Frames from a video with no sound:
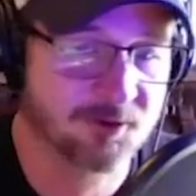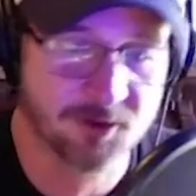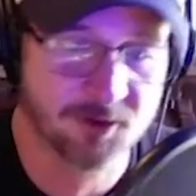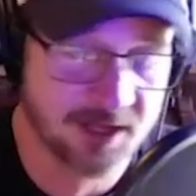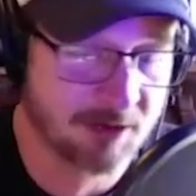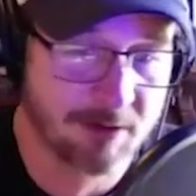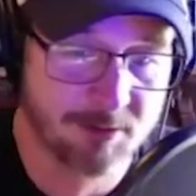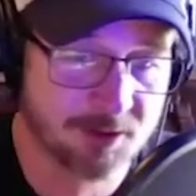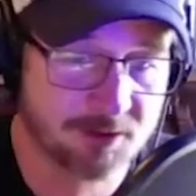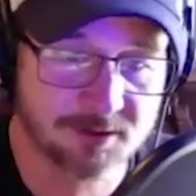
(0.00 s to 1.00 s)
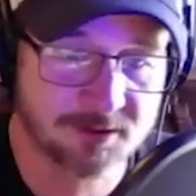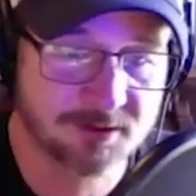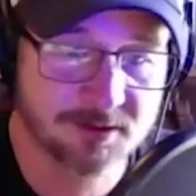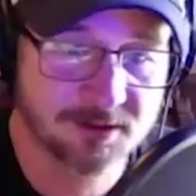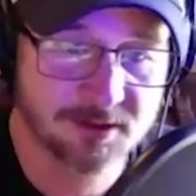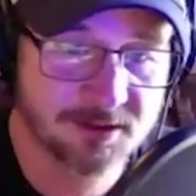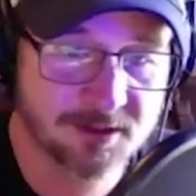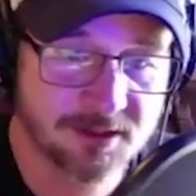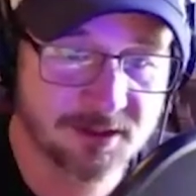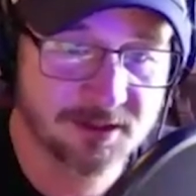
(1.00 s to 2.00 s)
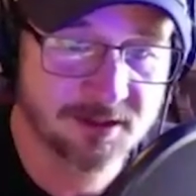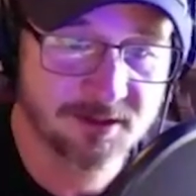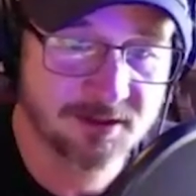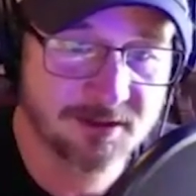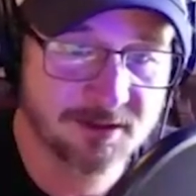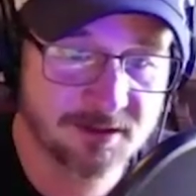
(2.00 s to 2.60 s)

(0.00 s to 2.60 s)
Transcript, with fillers: Too bad they don't. That'd be kind of cool if they did.